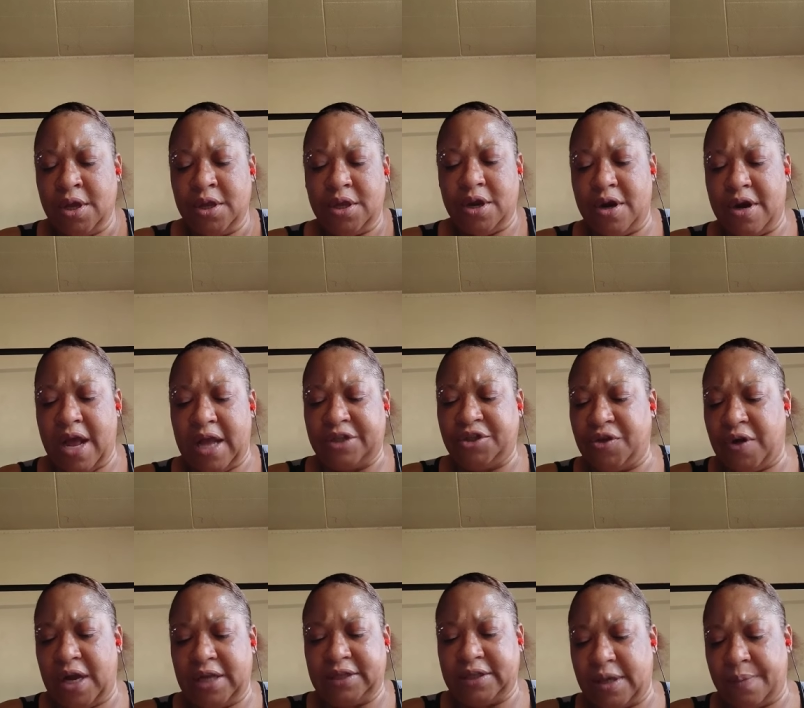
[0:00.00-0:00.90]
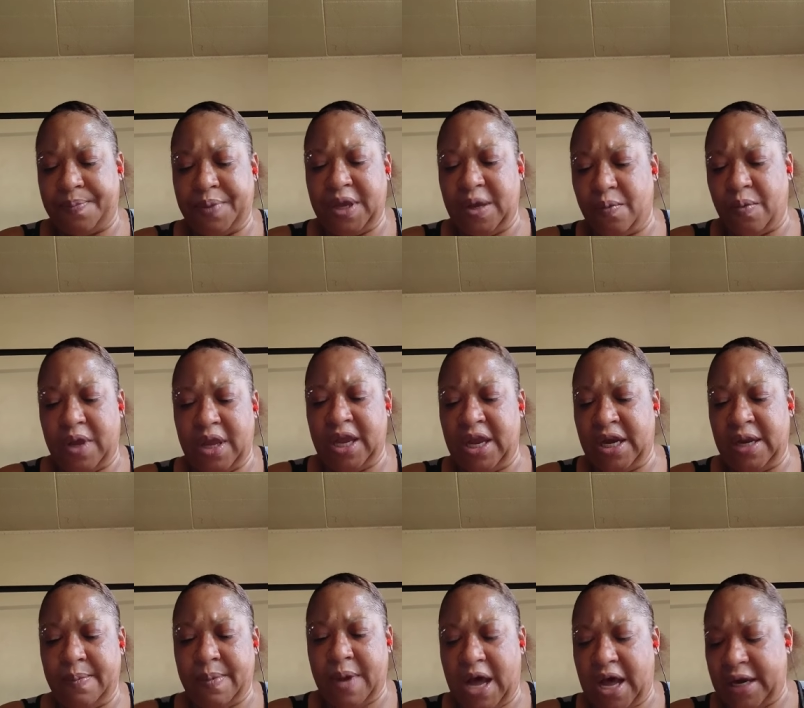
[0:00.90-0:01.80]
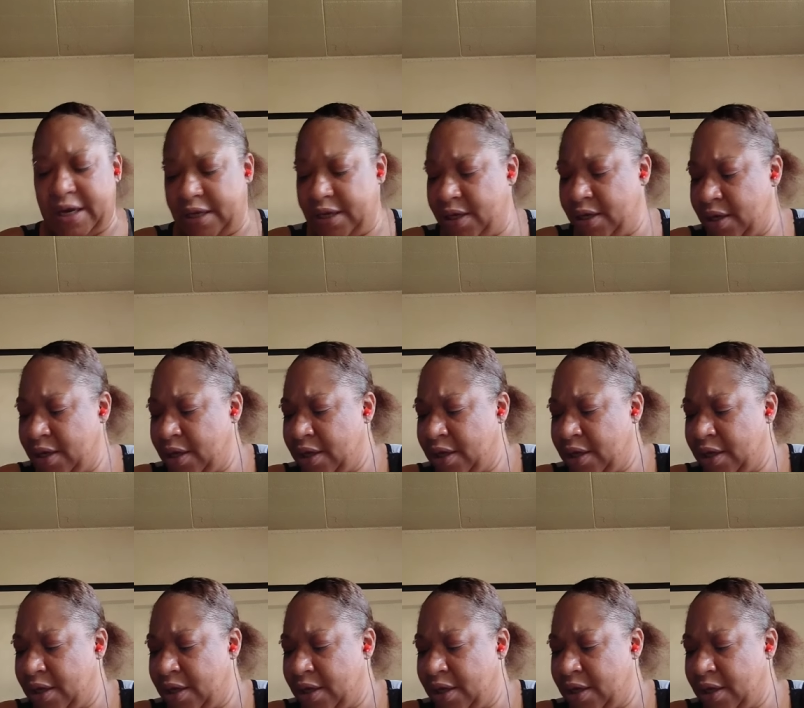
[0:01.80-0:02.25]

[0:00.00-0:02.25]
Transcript: You're not trying to compete with anybody.